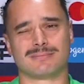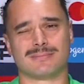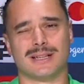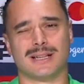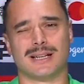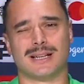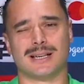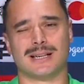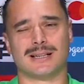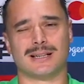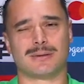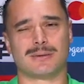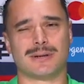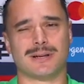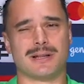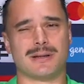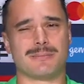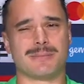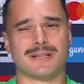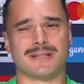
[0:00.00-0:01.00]
uh,
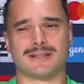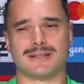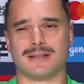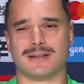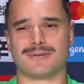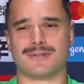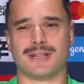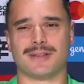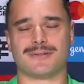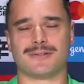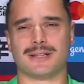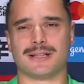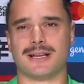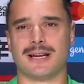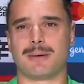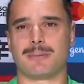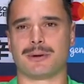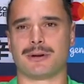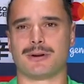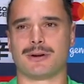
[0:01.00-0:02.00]
one of the best that I've definitely
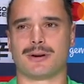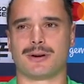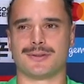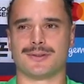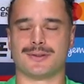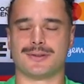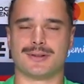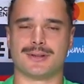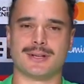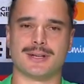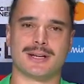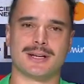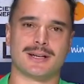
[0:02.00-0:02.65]
come across.